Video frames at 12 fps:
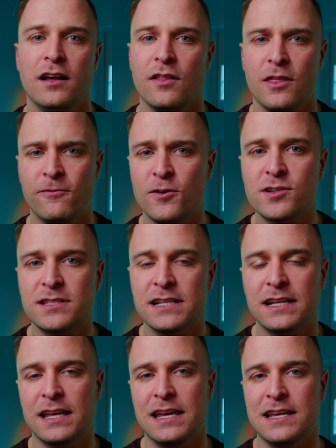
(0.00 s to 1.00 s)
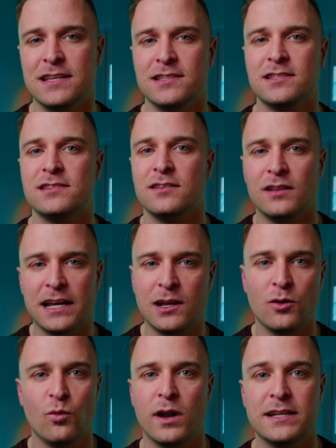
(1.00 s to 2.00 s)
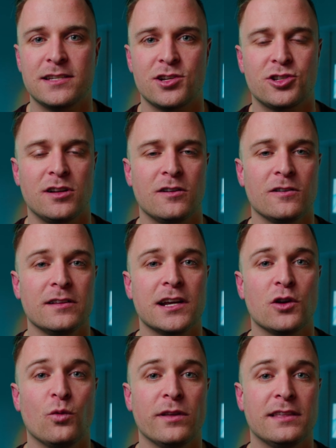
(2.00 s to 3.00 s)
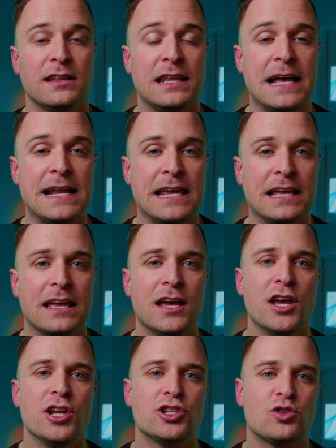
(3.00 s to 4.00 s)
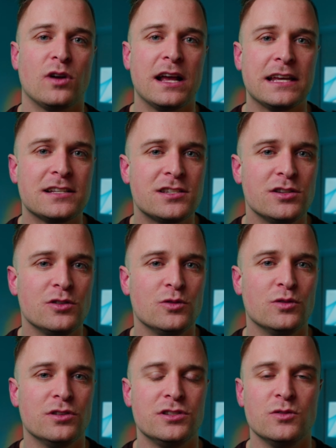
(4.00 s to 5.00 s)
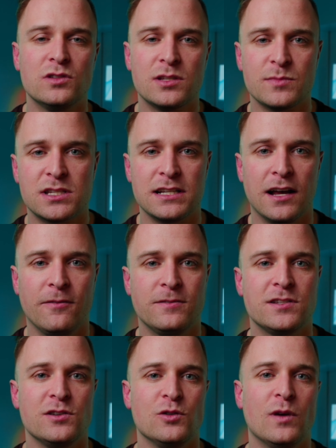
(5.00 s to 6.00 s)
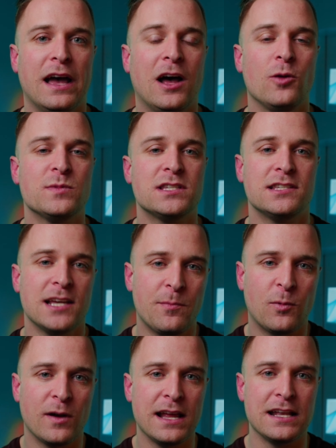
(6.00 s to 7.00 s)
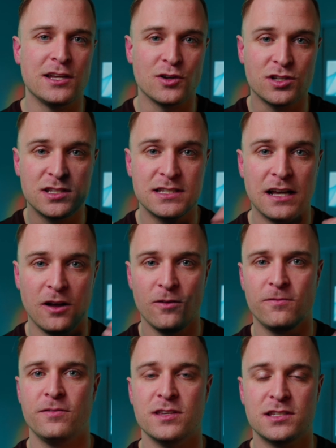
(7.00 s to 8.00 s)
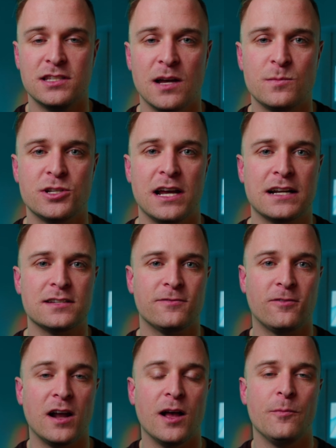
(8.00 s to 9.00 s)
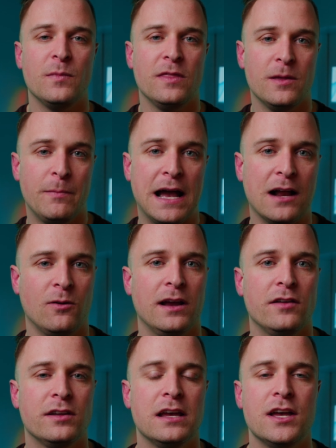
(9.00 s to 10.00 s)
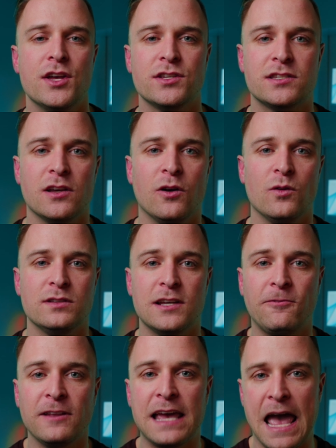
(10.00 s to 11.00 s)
The first thing is, like what I touched on earlier with the lighting, trying to do some stuff to help separate yourself, the subject, from the background. So definitely